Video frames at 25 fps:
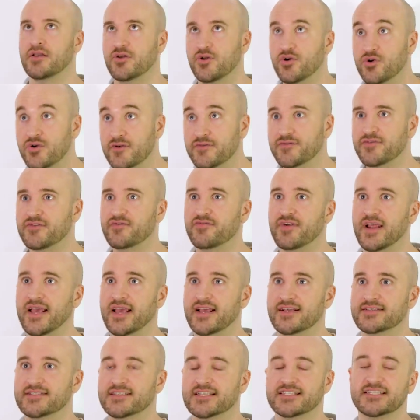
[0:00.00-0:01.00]
Lord of the
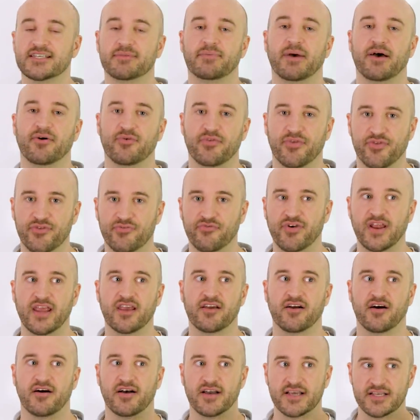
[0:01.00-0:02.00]
Rings is about three
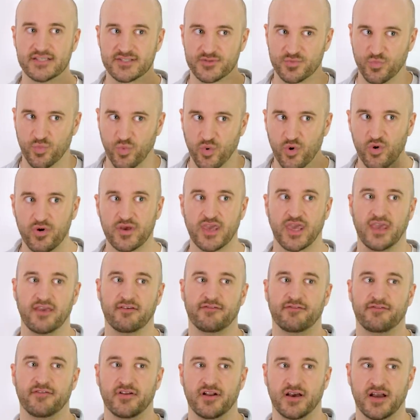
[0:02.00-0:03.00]
guys
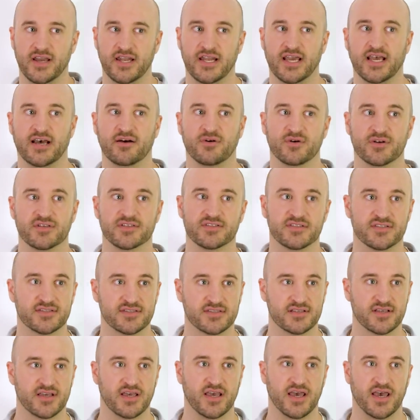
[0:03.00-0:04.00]
walking for 9
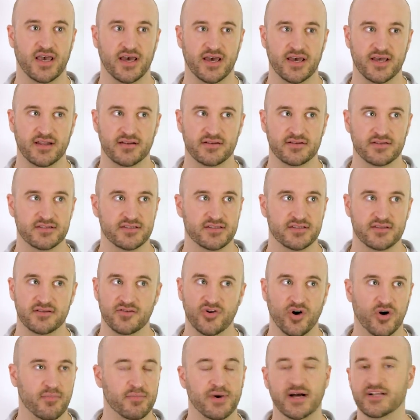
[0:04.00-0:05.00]
hours and
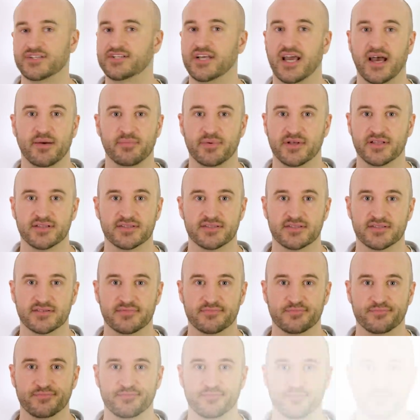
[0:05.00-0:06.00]
not much happens.